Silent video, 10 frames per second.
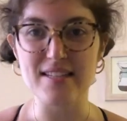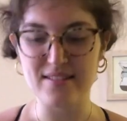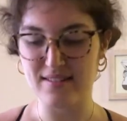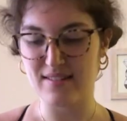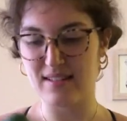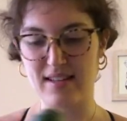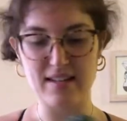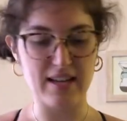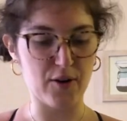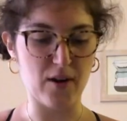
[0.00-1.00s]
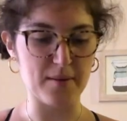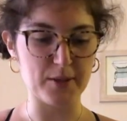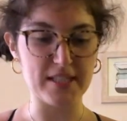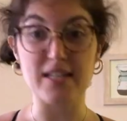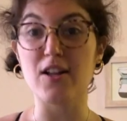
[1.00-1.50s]
this
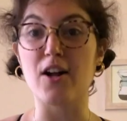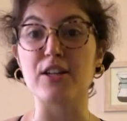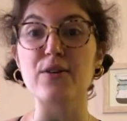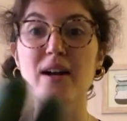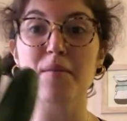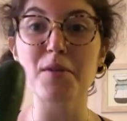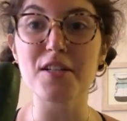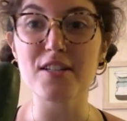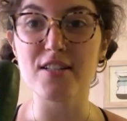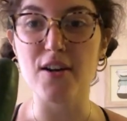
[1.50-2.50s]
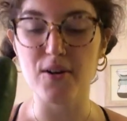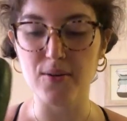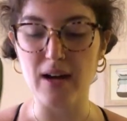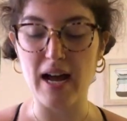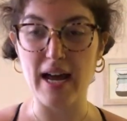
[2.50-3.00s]
incredible deal on cucumbers.
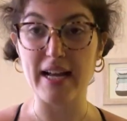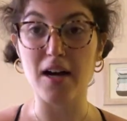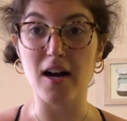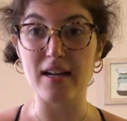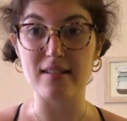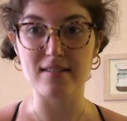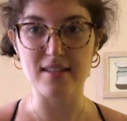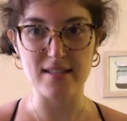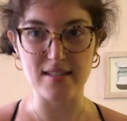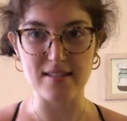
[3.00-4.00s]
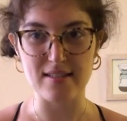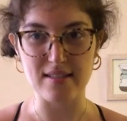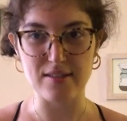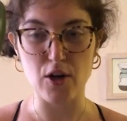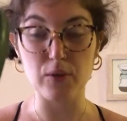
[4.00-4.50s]
So I got, this is
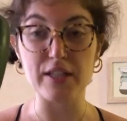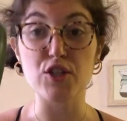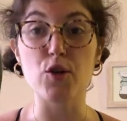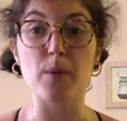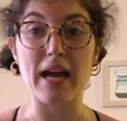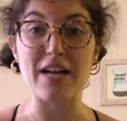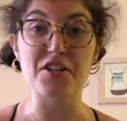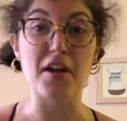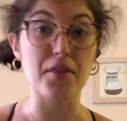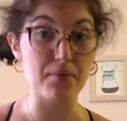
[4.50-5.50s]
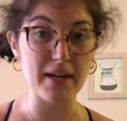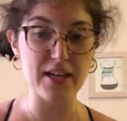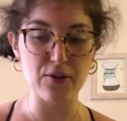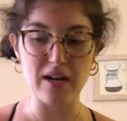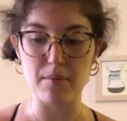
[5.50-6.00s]
only two, but I actually got three
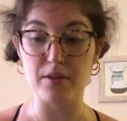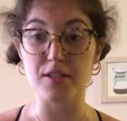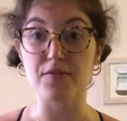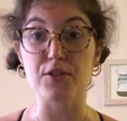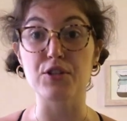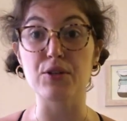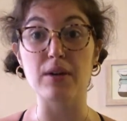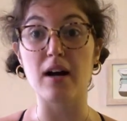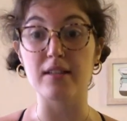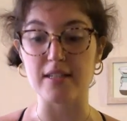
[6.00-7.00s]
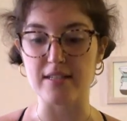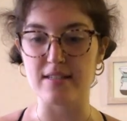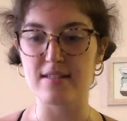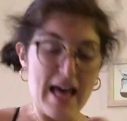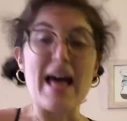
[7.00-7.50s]
cucumbers for $2.
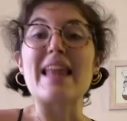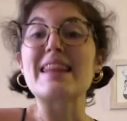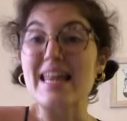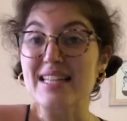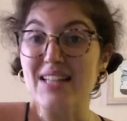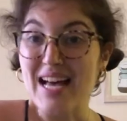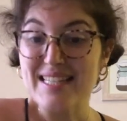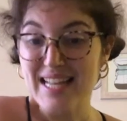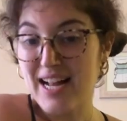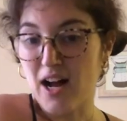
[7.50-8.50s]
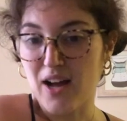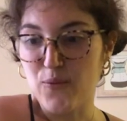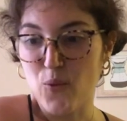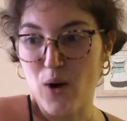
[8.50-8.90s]
Then the last thing I got